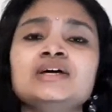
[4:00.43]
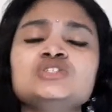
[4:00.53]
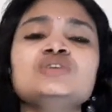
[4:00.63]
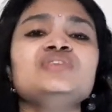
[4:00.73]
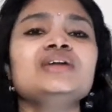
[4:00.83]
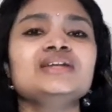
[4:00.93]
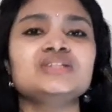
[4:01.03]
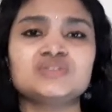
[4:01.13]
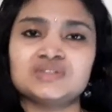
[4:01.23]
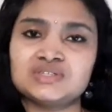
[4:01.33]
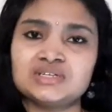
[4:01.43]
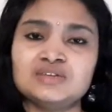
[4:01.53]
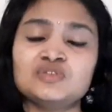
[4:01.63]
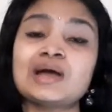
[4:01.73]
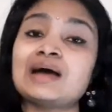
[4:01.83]
So if you are interested,
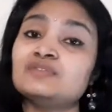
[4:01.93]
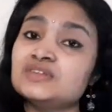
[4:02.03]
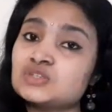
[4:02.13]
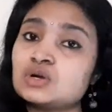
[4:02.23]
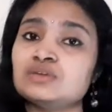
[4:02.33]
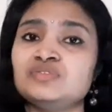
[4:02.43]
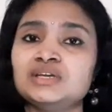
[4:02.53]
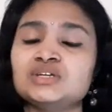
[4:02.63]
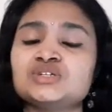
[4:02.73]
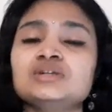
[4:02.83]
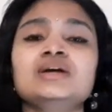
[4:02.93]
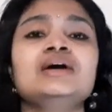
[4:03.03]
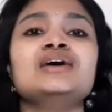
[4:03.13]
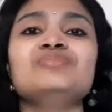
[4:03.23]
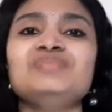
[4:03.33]
if you have this qualification,
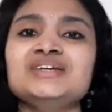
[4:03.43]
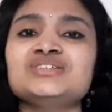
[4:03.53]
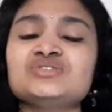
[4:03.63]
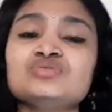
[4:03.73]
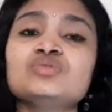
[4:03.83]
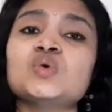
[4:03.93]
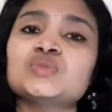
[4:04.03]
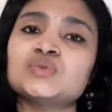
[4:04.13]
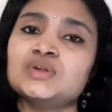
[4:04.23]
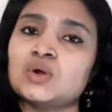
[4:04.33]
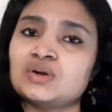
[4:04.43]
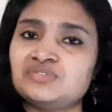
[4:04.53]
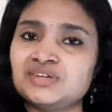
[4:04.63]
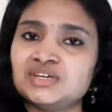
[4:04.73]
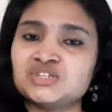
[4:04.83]
please do go through the
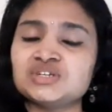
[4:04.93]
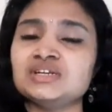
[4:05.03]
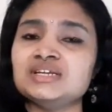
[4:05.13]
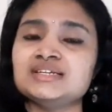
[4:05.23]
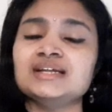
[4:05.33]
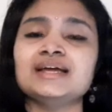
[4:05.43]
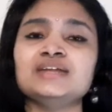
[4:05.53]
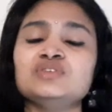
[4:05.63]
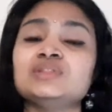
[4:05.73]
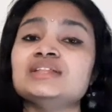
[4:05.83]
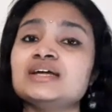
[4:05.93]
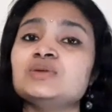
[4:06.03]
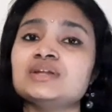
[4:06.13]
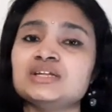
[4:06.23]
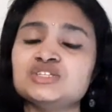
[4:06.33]
notification in detail. And if you think that
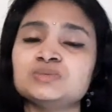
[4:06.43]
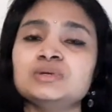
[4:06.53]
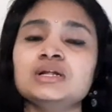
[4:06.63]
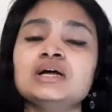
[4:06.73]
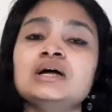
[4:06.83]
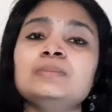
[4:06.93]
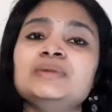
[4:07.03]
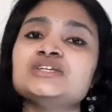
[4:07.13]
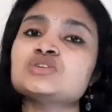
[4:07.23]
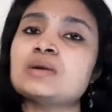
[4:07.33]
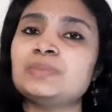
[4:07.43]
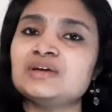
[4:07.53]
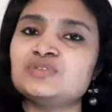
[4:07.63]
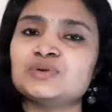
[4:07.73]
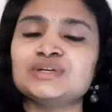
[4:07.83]
you are eligible, please do
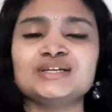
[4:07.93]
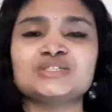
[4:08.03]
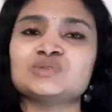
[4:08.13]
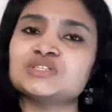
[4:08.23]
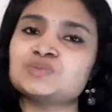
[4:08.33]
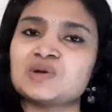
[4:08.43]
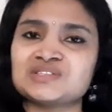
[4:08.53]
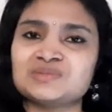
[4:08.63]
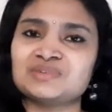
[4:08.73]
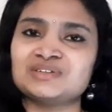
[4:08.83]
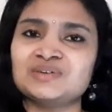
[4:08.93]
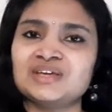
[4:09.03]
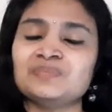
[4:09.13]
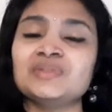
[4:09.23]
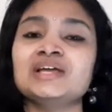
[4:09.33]
apply for it as soon as possible.
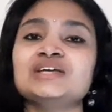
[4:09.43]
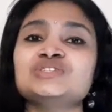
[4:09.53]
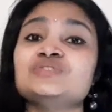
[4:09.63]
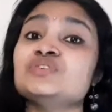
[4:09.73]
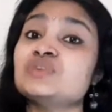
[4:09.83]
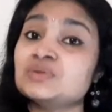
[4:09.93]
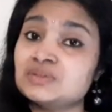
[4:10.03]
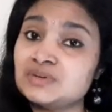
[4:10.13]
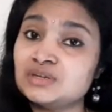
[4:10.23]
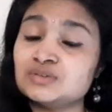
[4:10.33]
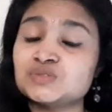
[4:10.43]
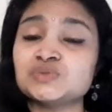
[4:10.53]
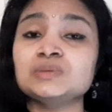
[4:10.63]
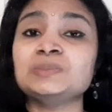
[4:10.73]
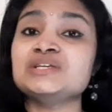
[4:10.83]
Okay. So if you found the video
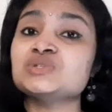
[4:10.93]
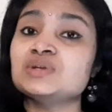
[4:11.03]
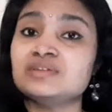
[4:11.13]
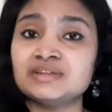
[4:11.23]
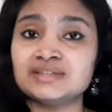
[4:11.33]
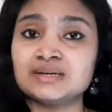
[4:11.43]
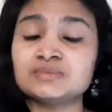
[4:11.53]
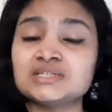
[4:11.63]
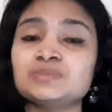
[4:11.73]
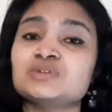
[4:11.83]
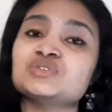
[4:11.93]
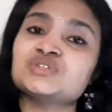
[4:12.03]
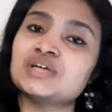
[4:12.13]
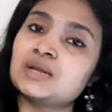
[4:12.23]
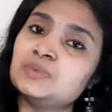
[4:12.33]
useful, please do give it a thumbs up. Also
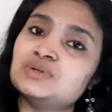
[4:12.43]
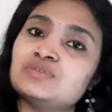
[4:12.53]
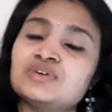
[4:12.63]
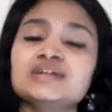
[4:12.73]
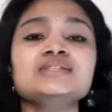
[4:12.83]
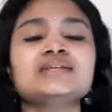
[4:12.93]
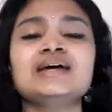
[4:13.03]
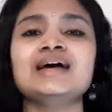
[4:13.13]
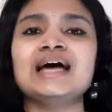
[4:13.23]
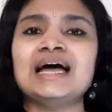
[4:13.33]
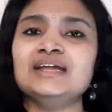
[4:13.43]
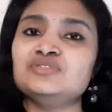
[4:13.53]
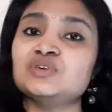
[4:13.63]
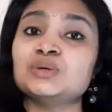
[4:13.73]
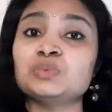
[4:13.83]
share with your friends. And
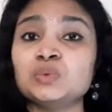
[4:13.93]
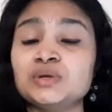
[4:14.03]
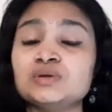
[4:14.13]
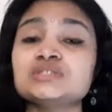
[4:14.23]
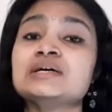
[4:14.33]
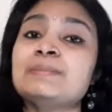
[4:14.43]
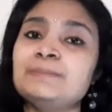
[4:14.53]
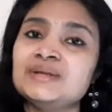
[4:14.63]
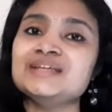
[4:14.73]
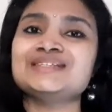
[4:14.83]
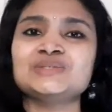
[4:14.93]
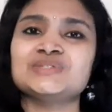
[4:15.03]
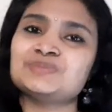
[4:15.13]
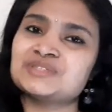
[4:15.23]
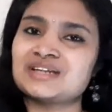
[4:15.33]
if you want more videos, please do
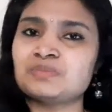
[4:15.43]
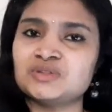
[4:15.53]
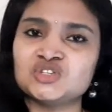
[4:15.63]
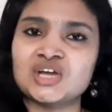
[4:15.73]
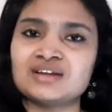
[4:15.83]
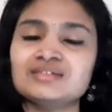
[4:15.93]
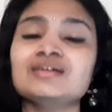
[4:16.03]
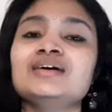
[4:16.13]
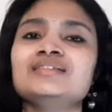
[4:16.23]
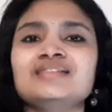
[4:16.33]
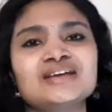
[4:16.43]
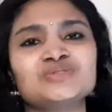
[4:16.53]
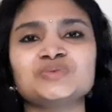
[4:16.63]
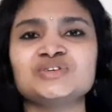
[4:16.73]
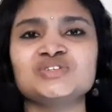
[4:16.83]
subscribe to the channel. Thanks
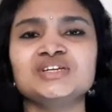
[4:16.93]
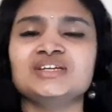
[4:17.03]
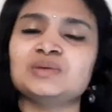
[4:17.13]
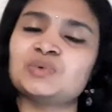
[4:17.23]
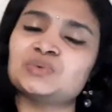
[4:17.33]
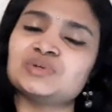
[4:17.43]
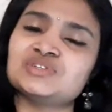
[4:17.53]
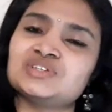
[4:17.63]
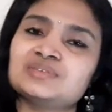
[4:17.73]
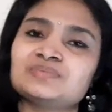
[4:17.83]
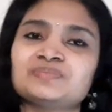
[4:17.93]
for watching, and keep on watching.